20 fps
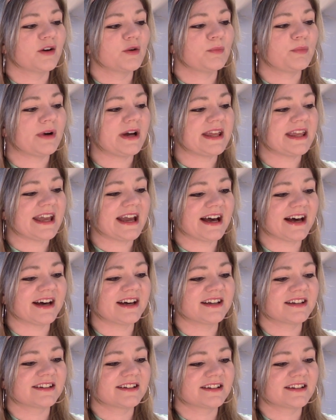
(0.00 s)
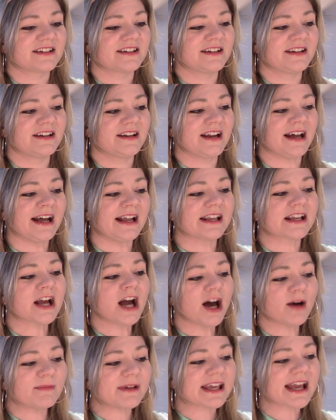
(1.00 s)
But, yeah.
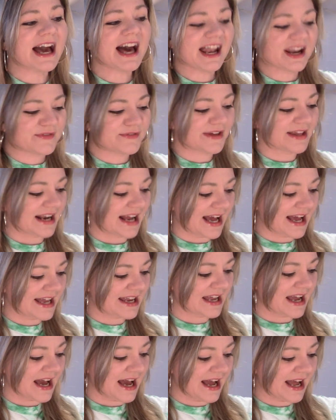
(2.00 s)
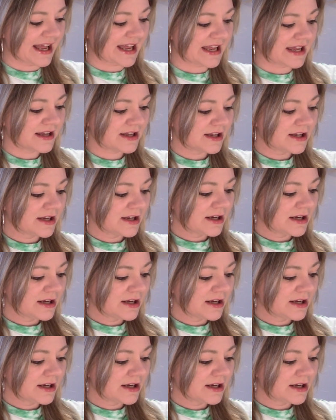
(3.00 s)
Coming out of it, I